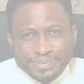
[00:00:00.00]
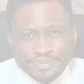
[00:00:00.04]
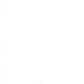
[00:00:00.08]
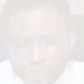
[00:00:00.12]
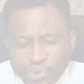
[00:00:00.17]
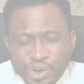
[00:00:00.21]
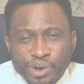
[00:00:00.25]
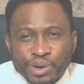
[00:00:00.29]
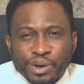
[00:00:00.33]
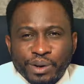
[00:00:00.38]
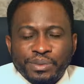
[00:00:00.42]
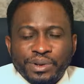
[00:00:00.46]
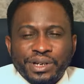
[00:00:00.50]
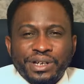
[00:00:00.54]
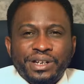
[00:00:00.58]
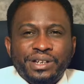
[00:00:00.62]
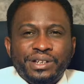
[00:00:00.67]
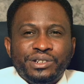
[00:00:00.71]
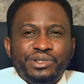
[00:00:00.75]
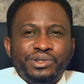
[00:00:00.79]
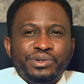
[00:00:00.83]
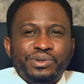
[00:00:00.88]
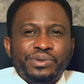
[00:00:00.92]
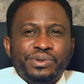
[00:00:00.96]
Welcome
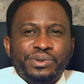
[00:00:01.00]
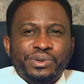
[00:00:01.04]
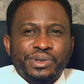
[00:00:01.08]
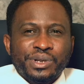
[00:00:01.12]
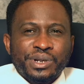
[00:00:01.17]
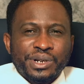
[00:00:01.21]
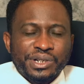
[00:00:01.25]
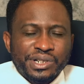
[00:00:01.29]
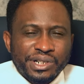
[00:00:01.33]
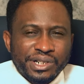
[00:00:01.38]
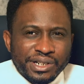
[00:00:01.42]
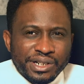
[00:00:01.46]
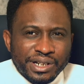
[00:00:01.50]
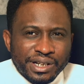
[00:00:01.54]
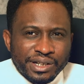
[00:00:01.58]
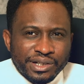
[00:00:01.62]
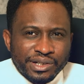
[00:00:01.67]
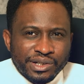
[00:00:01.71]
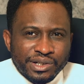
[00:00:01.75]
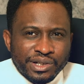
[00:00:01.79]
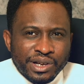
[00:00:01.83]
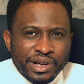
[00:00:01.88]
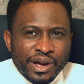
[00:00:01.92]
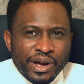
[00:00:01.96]
again to 30
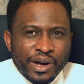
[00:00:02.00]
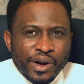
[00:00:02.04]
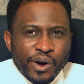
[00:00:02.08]
days